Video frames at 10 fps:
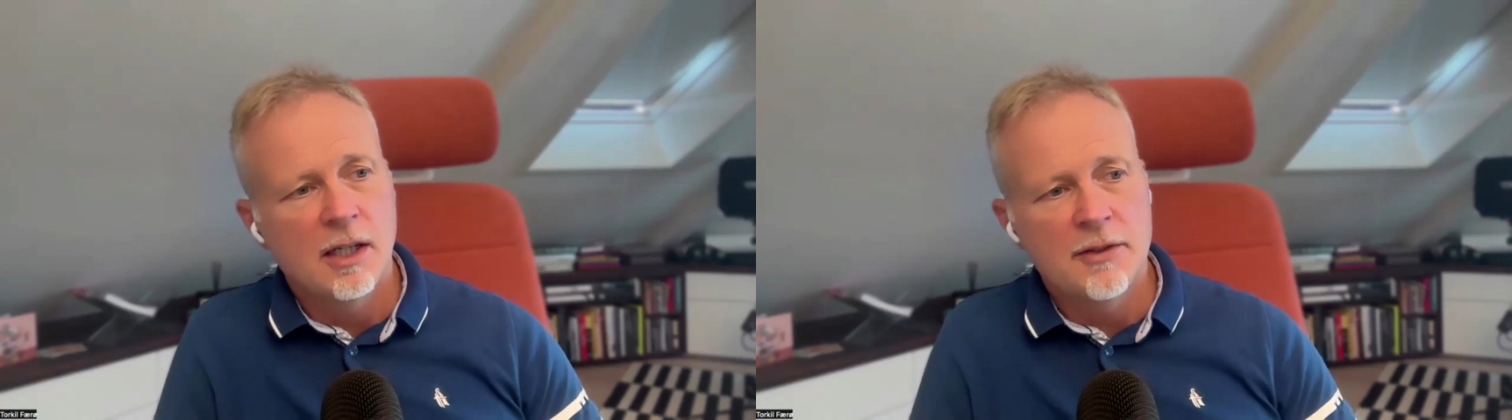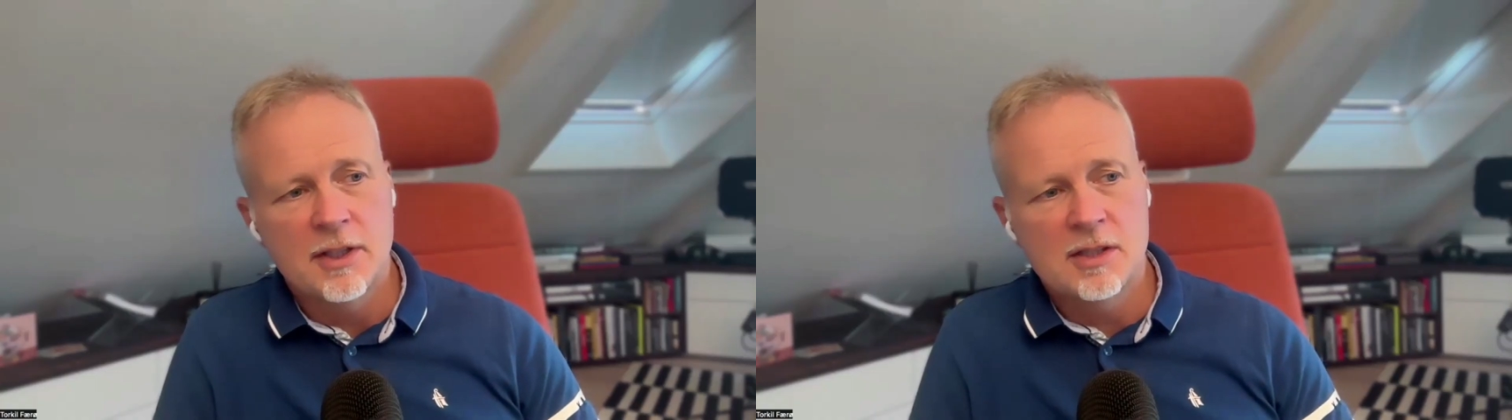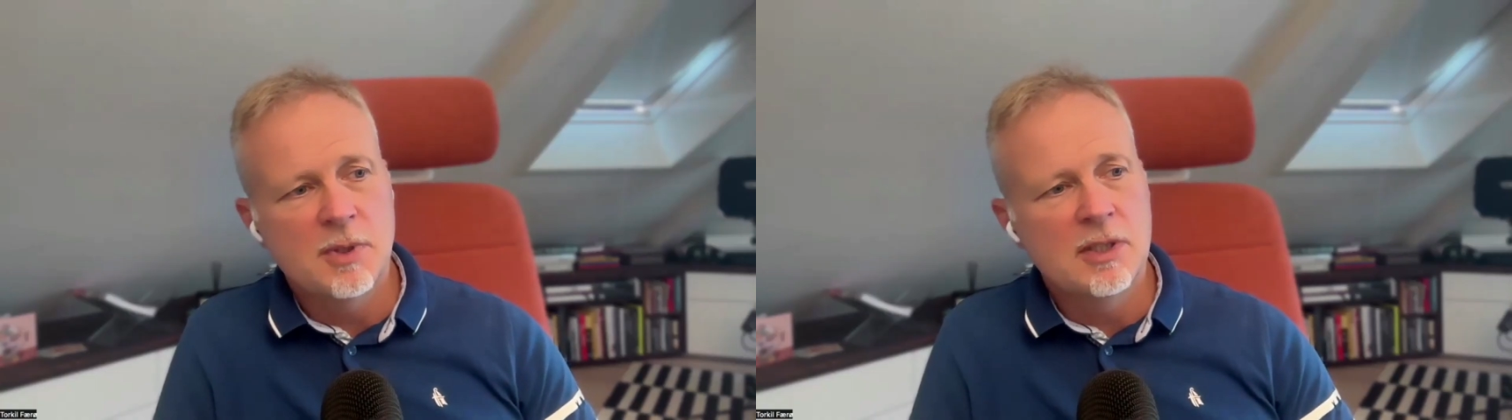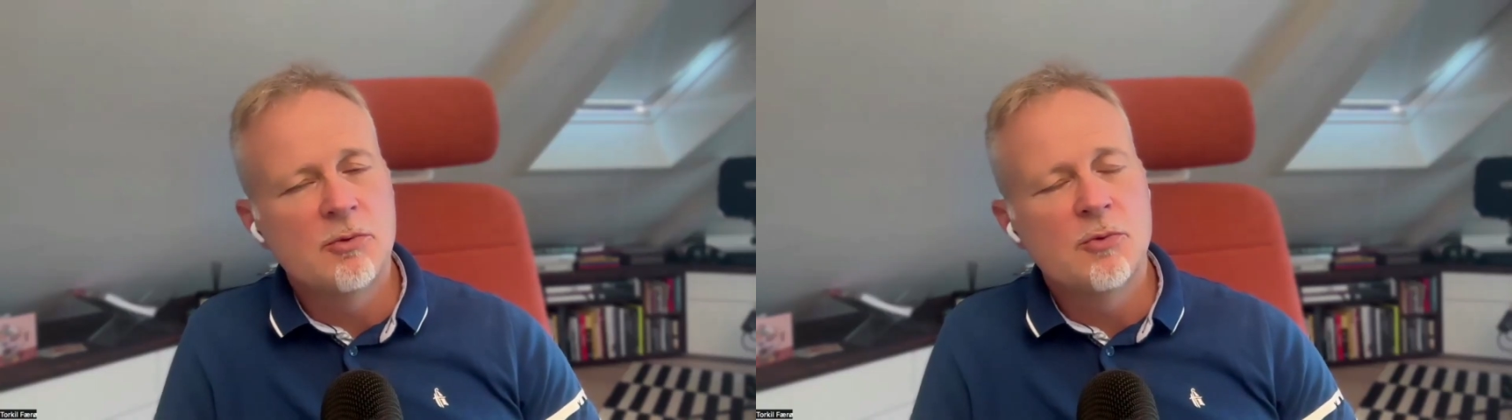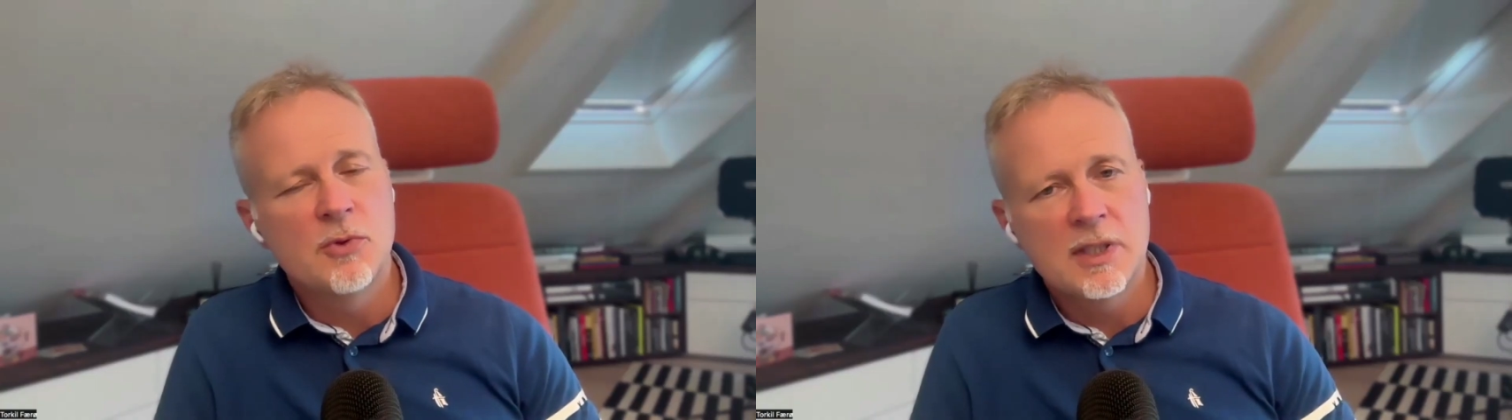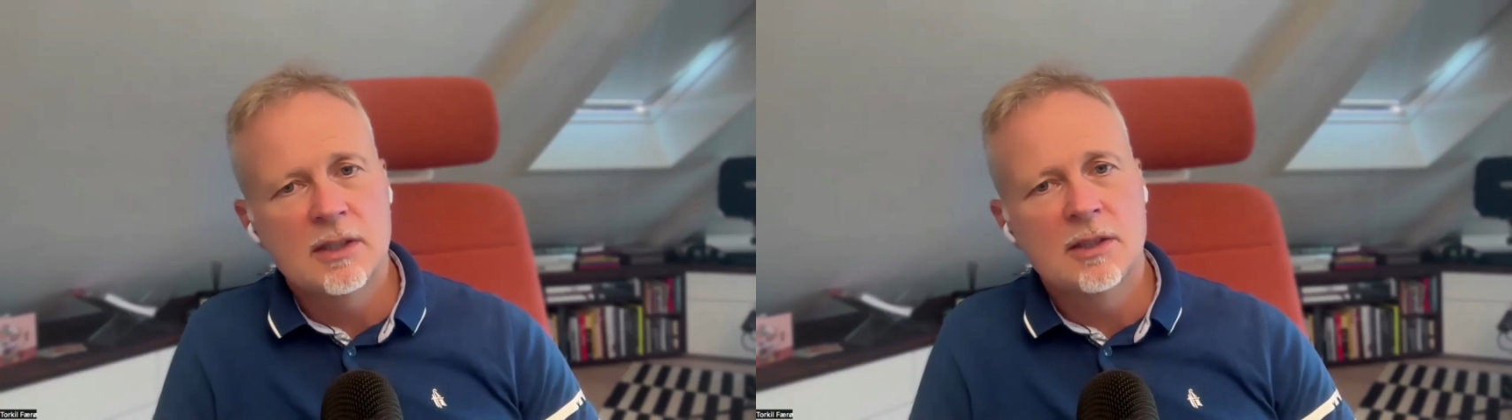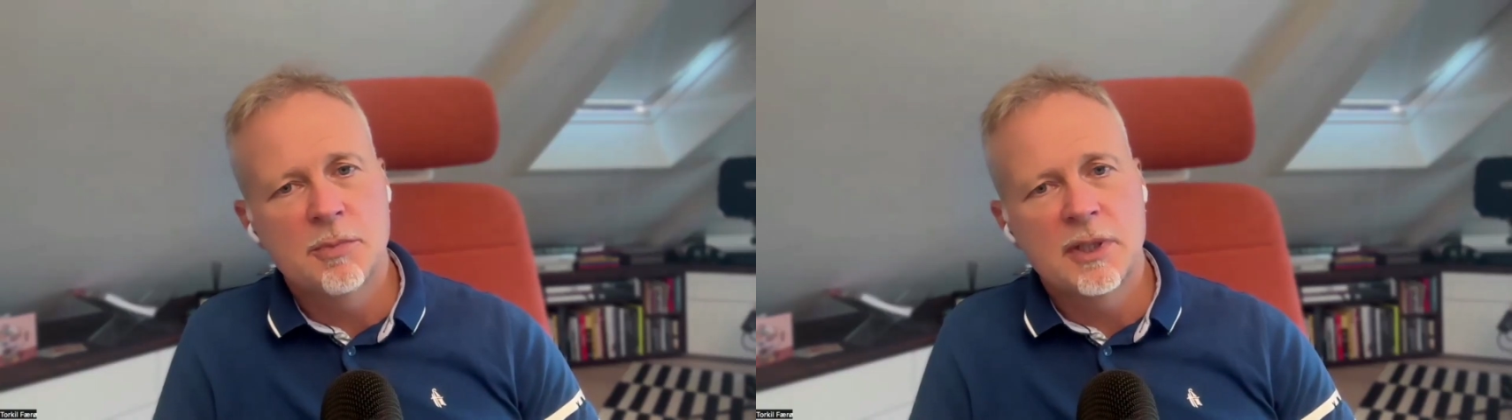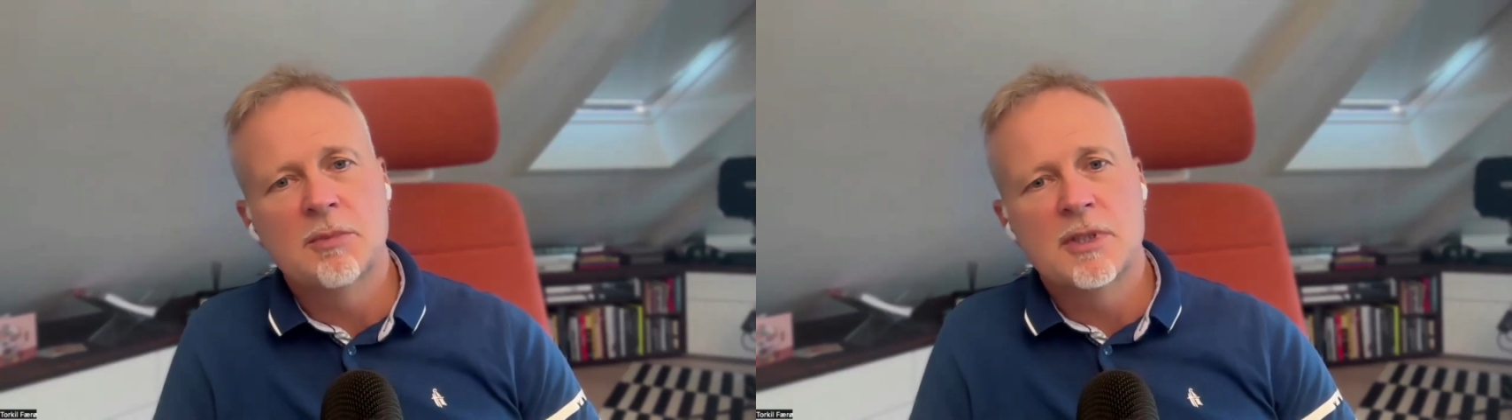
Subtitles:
I think it's been a really big